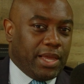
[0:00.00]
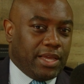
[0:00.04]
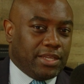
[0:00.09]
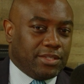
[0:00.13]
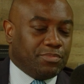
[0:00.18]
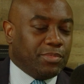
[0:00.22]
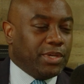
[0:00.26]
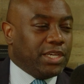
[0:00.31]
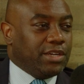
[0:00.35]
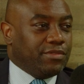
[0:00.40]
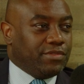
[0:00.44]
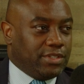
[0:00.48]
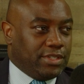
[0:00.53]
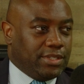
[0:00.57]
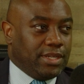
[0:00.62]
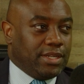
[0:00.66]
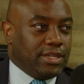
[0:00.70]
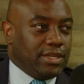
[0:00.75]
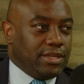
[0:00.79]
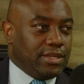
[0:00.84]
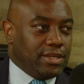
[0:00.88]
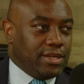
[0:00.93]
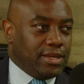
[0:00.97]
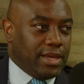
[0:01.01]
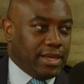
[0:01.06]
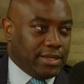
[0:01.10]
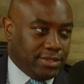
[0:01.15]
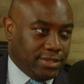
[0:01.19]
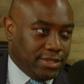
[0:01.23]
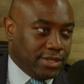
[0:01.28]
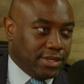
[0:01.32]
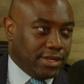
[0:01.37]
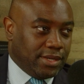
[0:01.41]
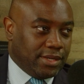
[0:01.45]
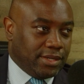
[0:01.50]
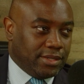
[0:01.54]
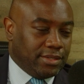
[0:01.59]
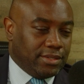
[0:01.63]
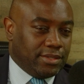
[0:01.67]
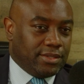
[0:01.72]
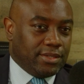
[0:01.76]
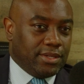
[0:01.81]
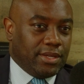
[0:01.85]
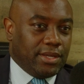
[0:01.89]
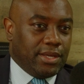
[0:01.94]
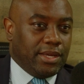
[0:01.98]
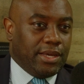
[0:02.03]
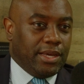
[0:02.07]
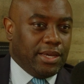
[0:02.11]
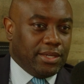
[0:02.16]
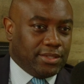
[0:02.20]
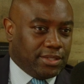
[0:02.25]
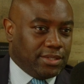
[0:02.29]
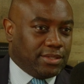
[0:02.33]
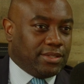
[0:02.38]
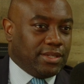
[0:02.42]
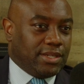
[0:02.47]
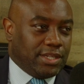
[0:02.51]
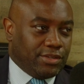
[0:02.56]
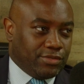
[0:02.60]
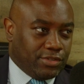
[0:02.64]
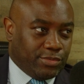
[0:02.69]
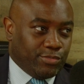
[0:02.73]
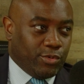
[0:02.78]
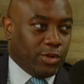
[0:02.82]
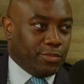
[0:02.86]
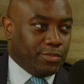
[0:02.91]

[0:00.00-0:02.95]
as big of a city as it is, it's a city of small